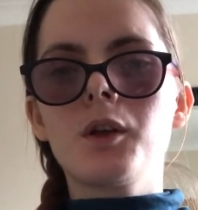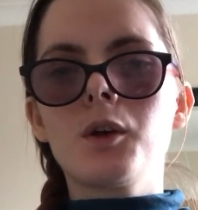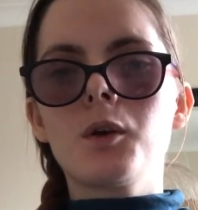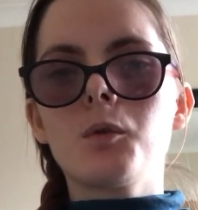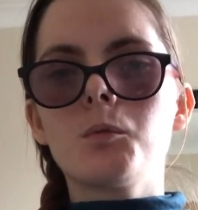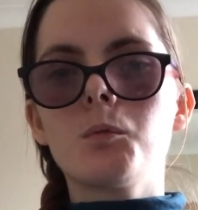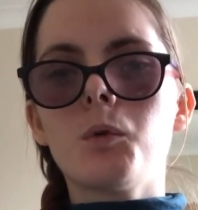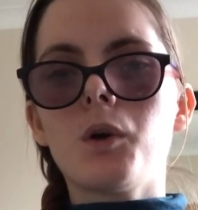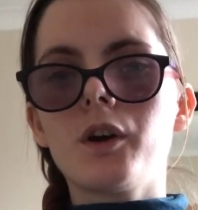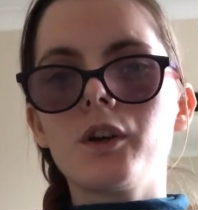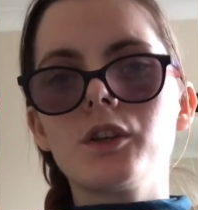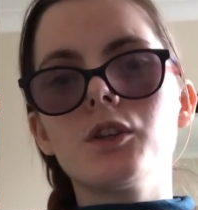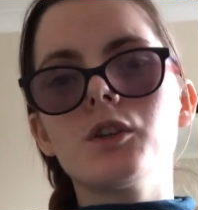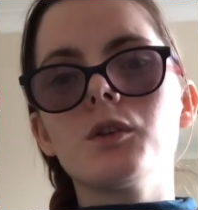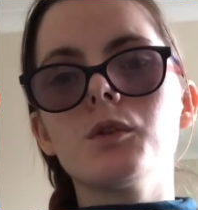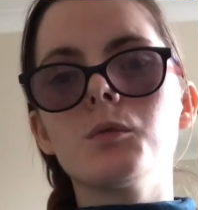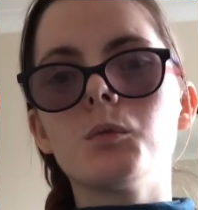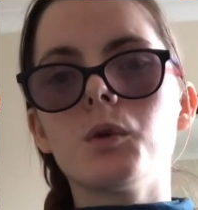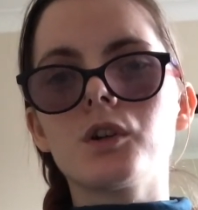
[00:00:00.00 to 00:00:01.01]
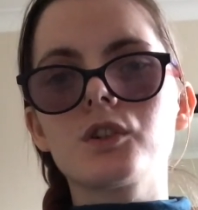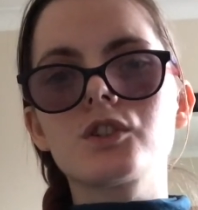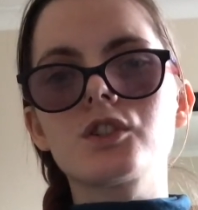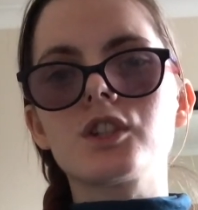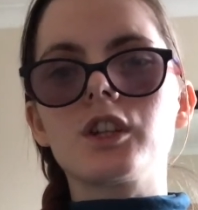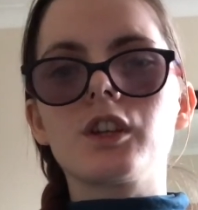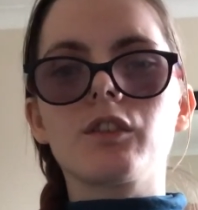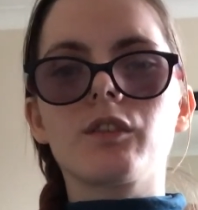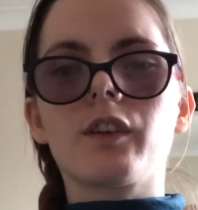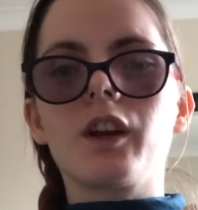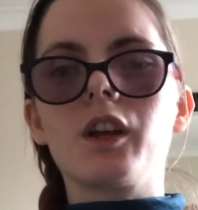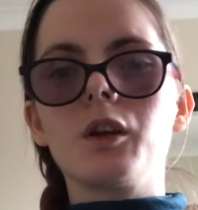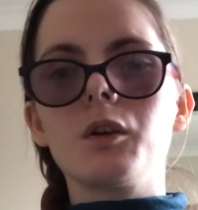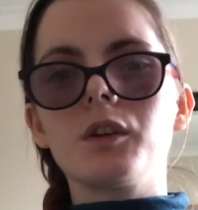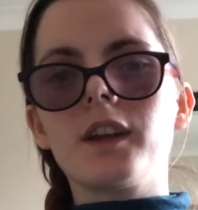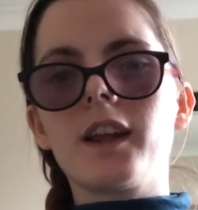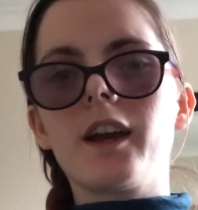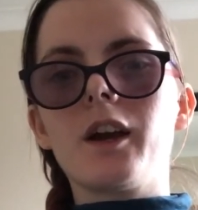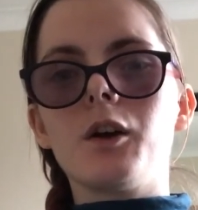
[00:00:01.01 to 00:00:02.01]
What are you watching right
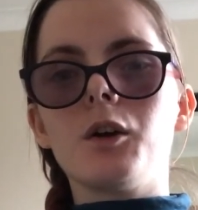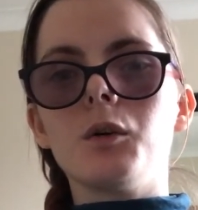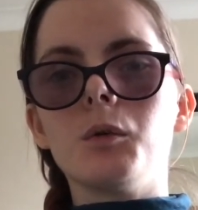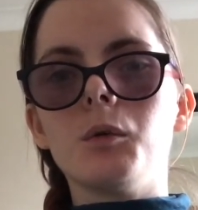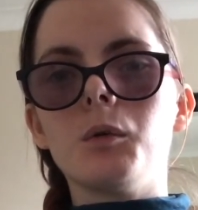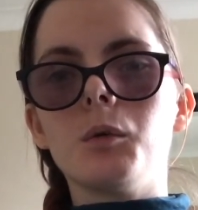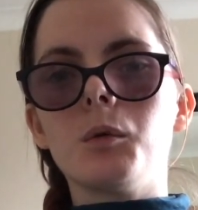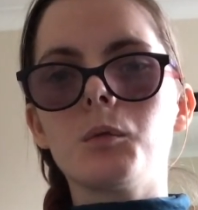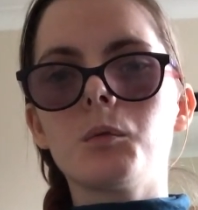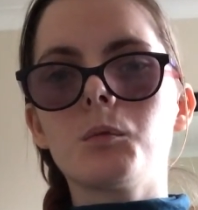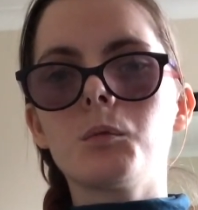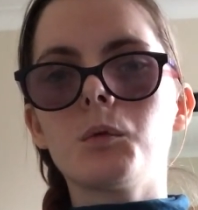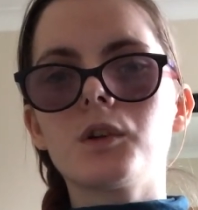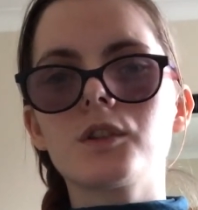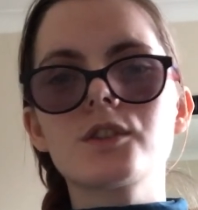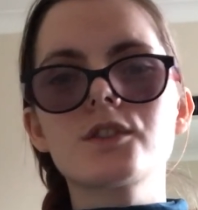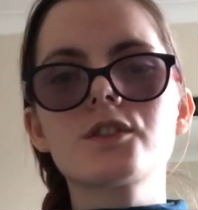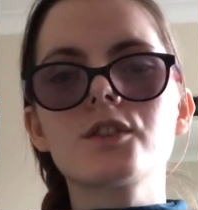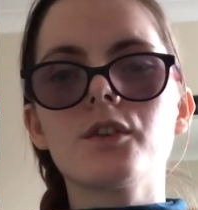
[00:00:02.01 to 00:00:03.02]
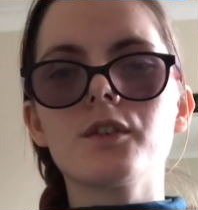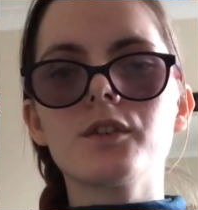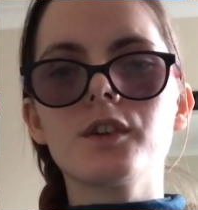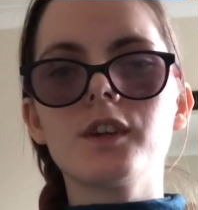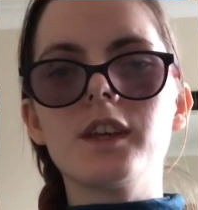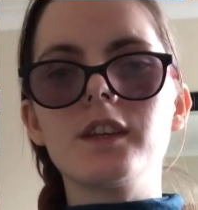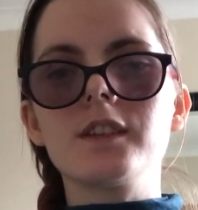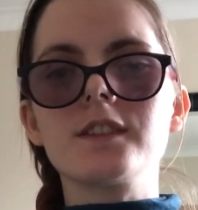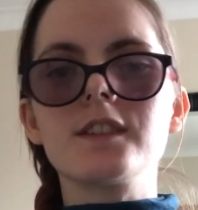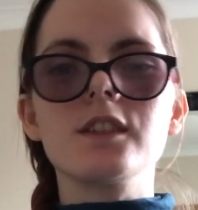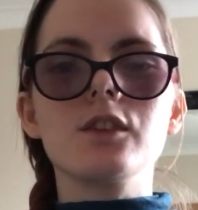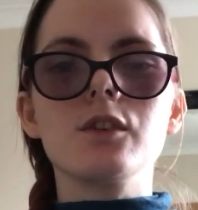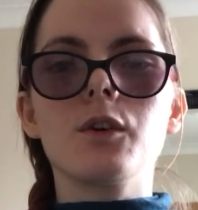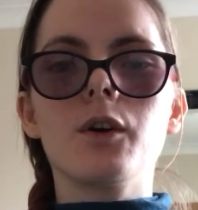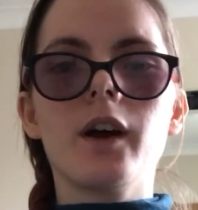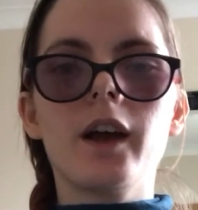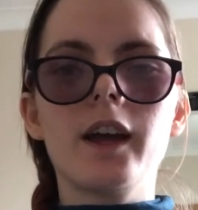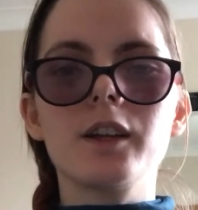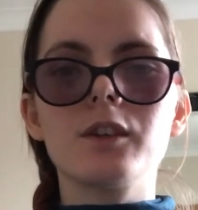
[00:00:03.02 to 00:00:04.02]
now? What song is in your
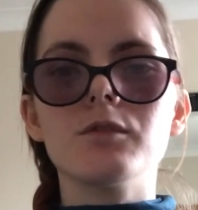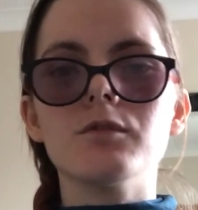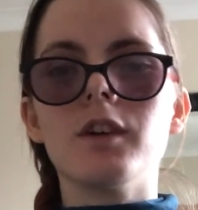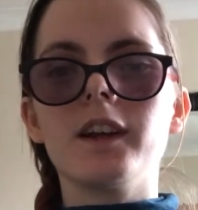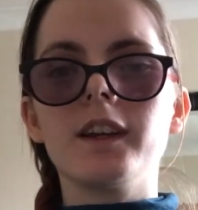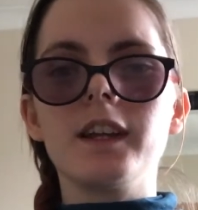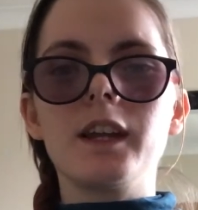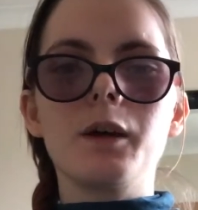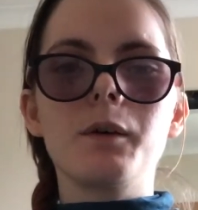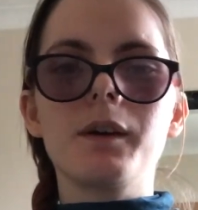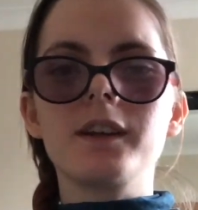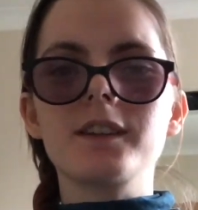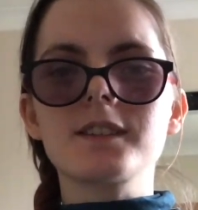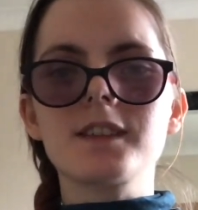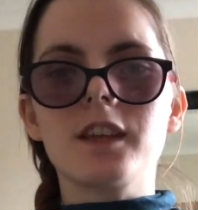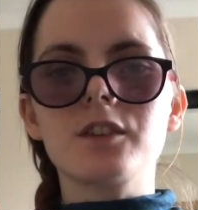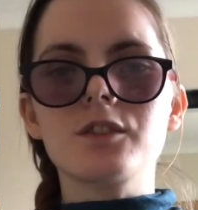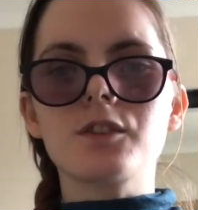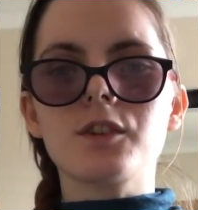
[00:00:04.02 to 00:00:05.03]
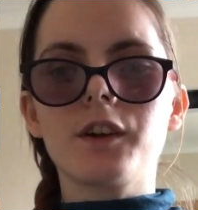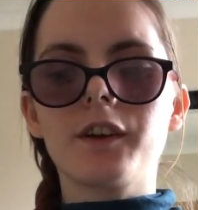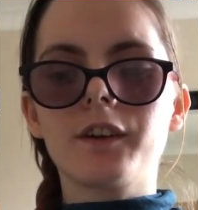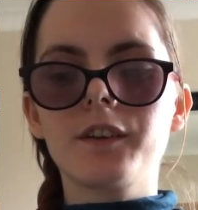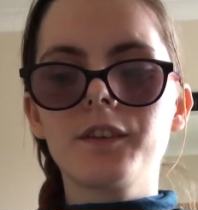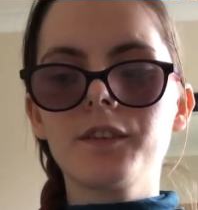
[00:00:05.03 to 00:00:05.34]
head right now, etc.